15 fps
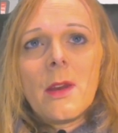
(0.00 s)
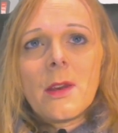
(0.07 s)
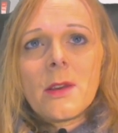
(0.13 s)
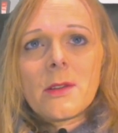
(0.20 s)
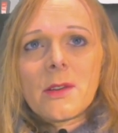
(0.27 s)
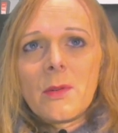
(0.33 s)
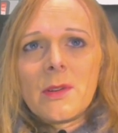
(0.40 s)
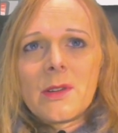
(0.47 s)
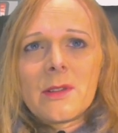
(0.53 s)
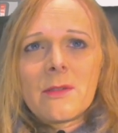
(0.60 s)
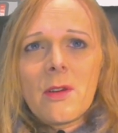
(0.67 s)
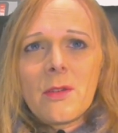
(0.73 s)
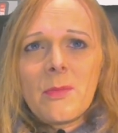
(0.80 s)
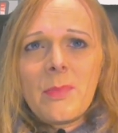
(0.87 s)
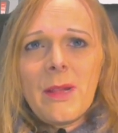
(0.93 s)
So we've
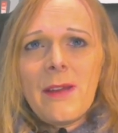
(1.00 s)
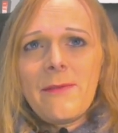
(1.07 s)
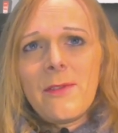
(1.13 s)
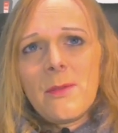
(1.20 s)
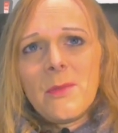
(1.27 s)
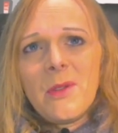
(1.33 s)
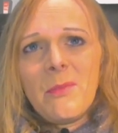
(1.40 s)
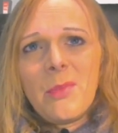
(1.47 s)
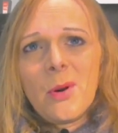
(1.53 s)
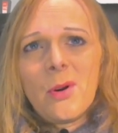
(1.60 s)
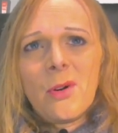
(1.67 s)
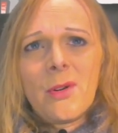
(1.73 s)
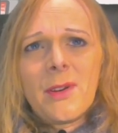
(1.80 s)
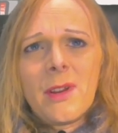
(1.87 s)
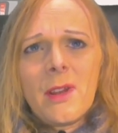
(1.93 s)
got the platform and the
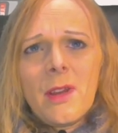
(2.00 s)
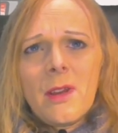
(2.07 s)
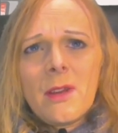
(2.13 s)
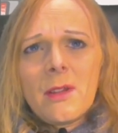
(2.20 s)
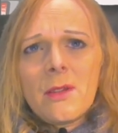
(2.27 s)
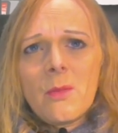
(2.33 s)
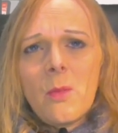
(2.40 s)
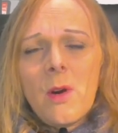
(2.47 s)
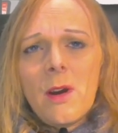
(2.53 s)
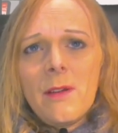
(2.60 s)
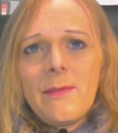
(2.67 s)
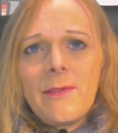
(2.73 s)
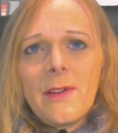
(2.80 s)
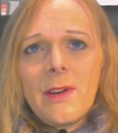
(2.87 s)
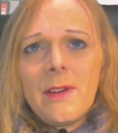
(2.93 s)
board, the
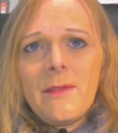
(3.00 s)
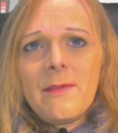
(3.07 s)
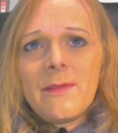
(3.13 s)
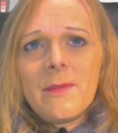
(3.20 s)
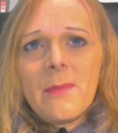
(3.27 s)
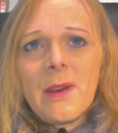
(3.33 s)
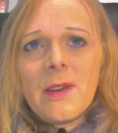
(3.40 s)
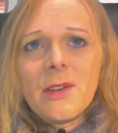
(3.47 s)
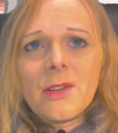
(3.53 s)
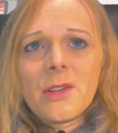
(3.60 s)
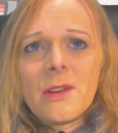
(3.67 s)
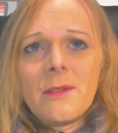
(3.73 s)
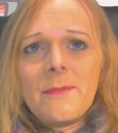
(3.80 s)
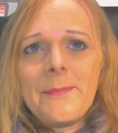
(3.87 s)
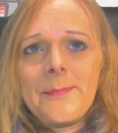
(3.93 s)
Wi-Fi
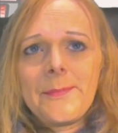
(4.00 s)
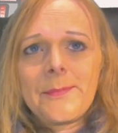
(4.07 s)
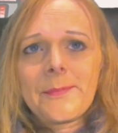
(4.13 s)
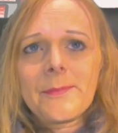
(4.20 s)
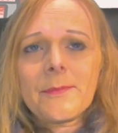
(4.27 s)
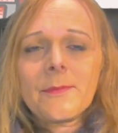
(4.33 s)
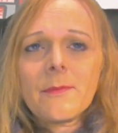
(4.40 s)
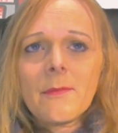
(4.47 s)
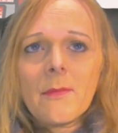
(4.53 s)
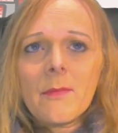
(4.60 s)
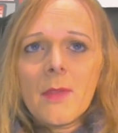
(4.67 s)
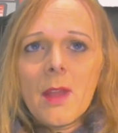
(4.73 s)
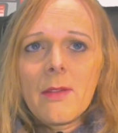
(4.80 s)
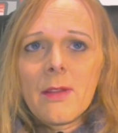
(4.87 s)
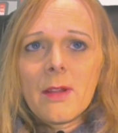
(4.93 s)
information,
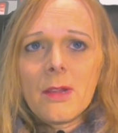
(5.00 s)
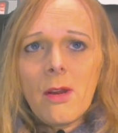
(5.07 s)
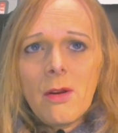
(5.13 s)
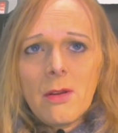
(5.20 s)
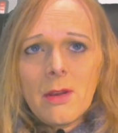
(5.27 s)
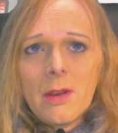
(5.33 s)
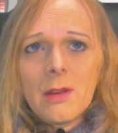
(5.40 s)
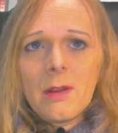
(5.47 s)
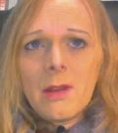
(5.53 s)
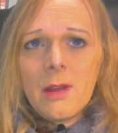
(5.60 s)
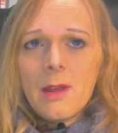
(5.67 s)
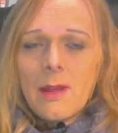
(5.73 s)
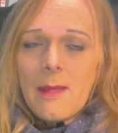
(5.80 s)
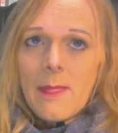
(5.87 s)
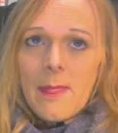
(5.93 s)
the logger,
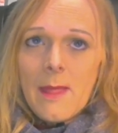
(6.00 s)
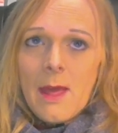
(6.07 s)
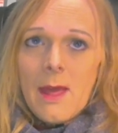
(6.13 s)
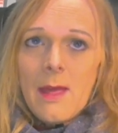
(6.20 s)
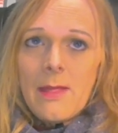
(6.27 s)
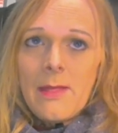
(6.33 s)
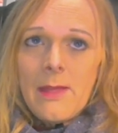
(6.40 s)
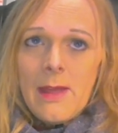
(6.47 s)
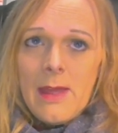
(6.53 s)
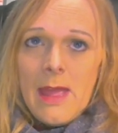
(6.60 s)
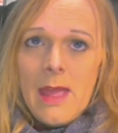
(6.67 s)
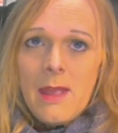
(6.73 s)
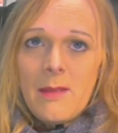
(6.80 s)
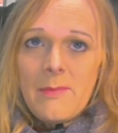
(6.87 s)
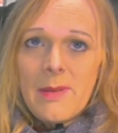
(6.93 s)
the
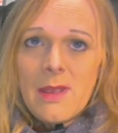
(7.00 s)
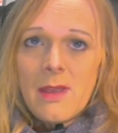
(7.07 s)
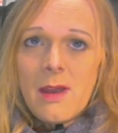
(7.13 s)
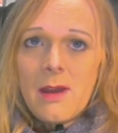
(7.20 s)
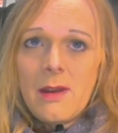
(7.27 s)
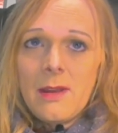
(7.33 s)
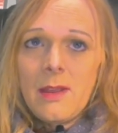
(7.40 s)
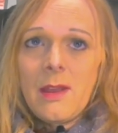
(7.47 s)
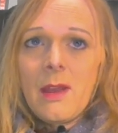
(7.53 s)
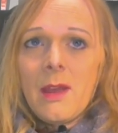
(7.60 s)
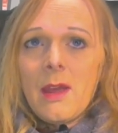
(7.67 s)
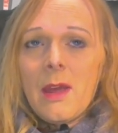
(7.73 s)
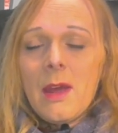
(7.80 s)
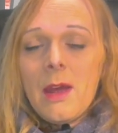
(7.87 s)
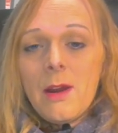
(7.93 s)
API,
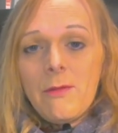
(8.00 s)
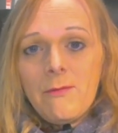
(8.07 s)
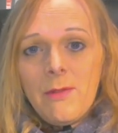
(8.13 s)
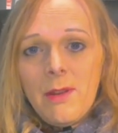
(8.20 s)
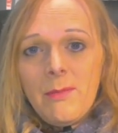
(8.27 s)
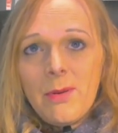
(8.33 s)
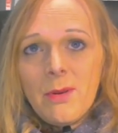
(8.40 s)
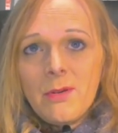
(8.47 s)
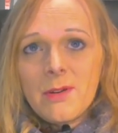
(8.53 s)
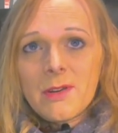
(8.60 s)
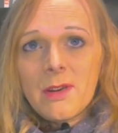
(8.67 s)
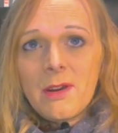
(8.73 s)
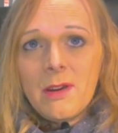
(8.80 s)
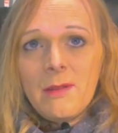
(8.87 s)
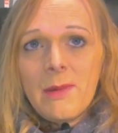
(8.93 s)
and a reboot
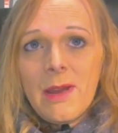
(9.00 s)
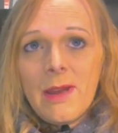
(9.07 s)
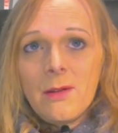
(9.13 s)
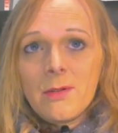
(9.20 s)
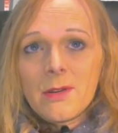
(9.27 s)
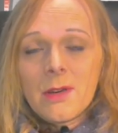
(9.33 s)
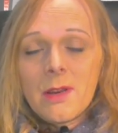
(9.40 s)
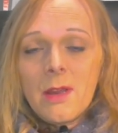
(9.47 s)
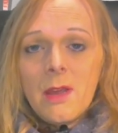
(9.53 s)
timeout.